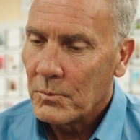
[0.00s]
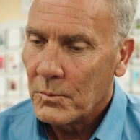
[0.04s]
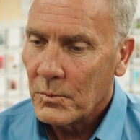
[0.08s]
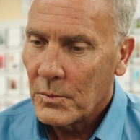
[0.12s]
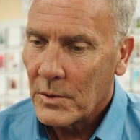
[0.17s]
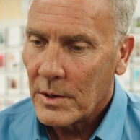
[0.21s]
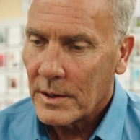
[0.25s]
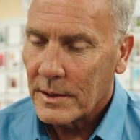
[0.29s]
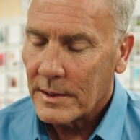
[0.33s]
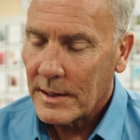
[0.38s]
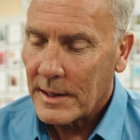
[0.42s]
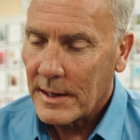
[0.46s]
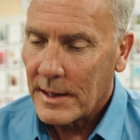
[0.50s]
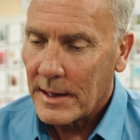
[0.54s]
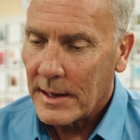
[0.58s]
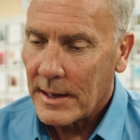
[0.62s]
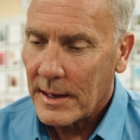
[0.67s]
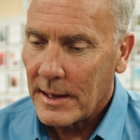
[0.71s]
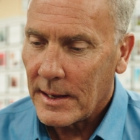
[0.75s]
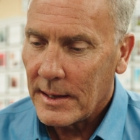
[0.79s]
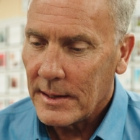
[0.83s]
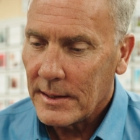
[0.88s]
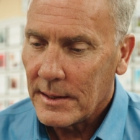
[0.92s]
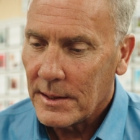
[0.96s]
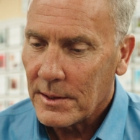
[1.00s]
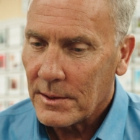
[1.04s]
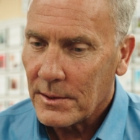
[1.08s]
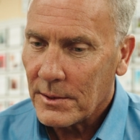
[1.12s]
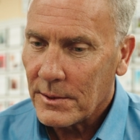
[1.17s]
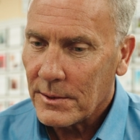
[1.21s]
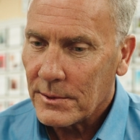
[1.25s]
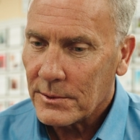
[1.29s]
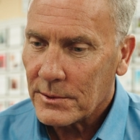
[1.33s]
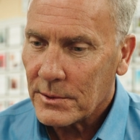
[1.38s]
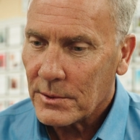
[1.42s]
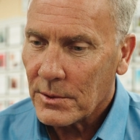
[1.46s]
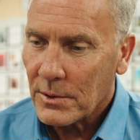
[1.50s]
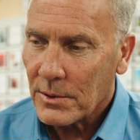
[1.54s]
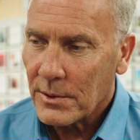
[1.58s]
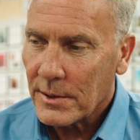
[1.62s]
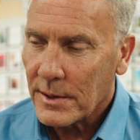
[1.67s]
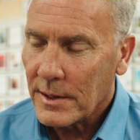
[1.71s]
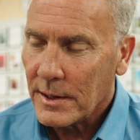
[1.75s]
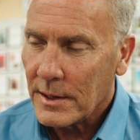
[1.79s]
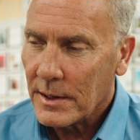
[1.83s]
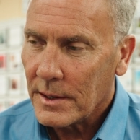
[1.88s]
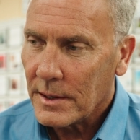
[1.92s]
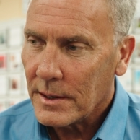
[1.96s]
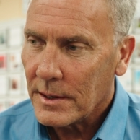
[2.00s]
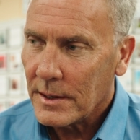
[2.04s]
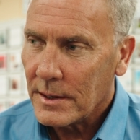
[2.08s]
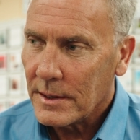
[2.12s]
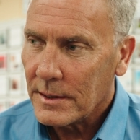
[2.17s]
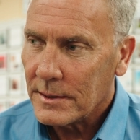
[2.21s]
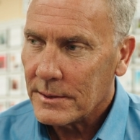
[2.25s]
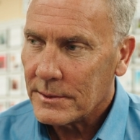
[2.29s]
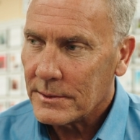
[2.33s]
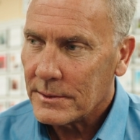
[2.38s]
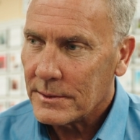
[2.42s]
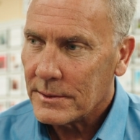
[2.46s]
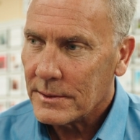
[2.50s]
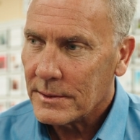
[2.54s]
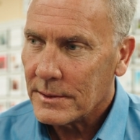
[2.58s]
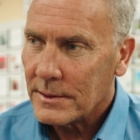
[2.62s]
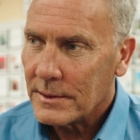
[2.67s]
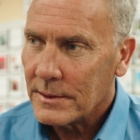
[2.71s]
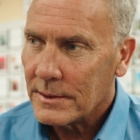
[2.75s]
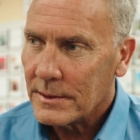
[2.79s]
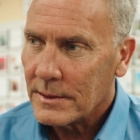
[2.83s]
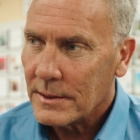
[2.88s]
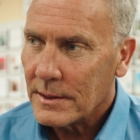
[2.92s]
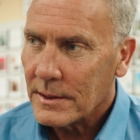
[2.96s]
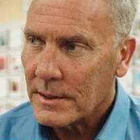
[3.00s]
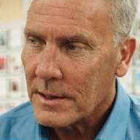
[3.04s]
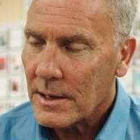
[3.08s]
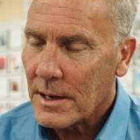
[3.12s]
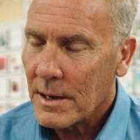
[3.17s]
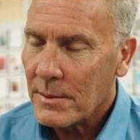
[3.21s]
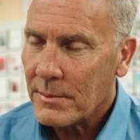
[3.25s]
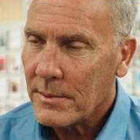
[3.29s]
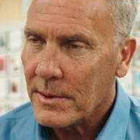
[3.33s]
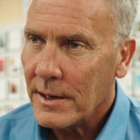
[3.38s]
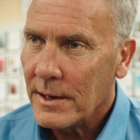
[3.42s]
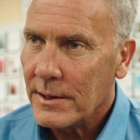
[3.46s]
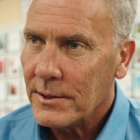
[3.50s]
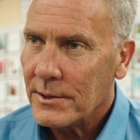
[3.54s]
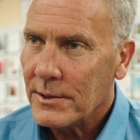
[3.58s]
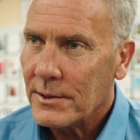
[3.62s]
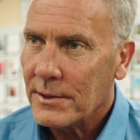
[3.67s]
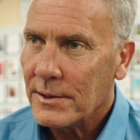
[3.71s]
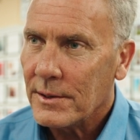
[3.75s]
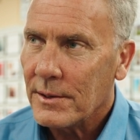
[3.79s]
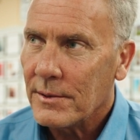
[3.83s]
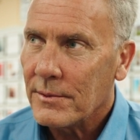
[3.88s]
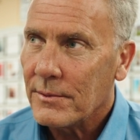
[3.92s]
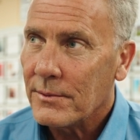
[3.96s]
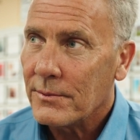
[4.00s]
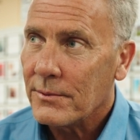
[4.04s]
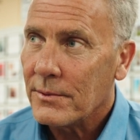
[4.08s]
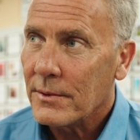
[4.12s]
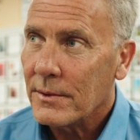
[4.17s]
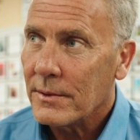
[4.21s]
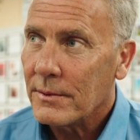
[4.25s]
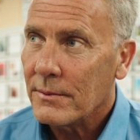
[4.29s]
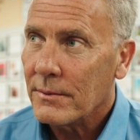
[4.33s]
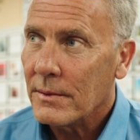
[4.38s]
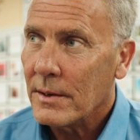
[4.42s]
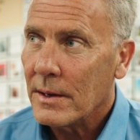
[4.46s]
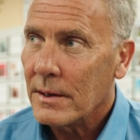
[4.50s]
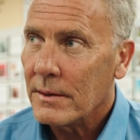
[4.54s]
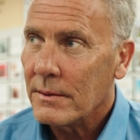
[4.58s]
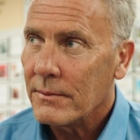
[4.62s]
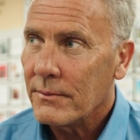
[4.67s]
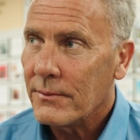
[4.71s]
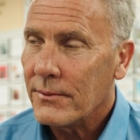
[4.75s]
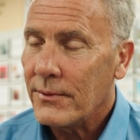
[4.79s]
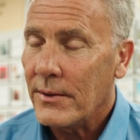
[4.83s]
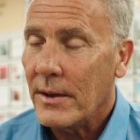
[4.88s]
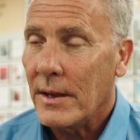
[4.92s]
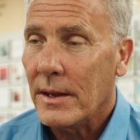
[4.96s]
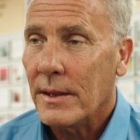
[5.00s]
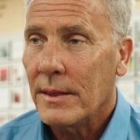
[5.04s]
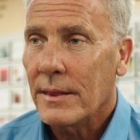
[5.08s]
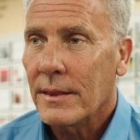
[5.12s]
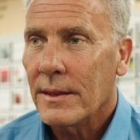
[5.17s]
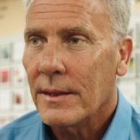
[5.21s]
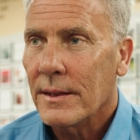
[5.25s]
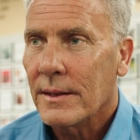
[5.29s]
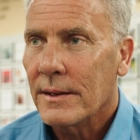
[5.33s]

Well, the story is a combination of faith.